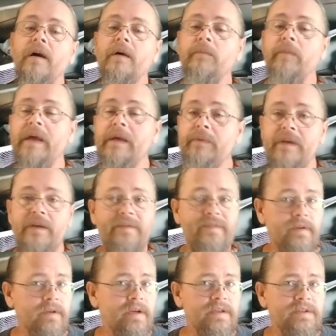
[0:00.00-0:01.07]
maybe
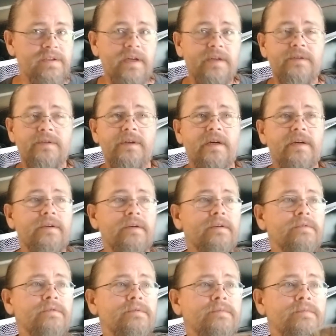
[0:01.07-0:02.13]
even lunch. I do not
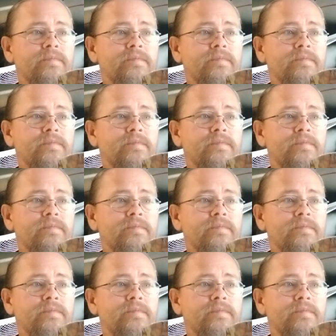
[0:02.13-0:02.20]
know.